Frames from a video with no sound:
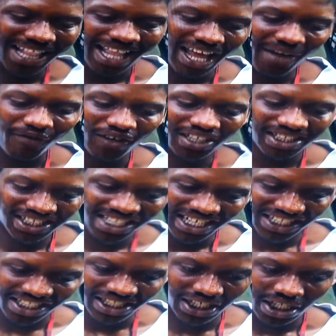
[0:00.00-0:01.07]
my life of
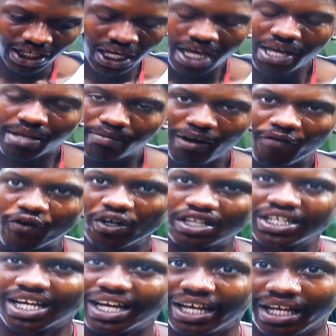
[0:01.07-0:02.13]
snitching. Okay.
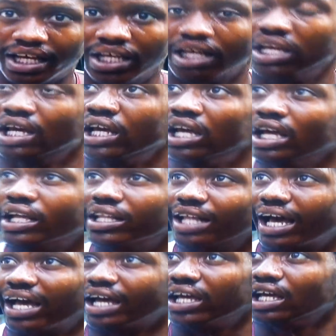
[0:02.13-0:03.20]
First time.
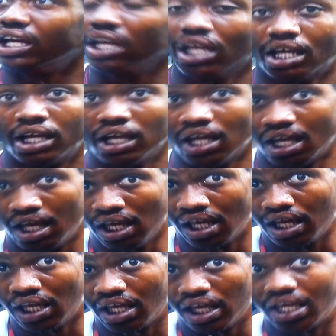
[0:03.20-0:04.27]
Nah.
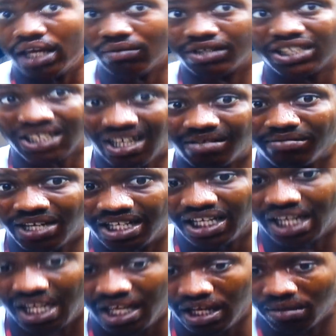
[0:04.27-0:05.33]
It was something under
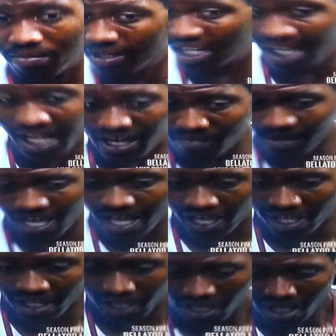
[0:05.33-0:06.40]
there, but it ain't mine.
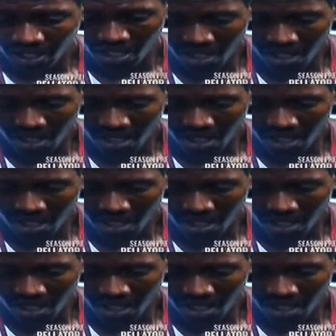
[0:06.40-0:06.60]
What's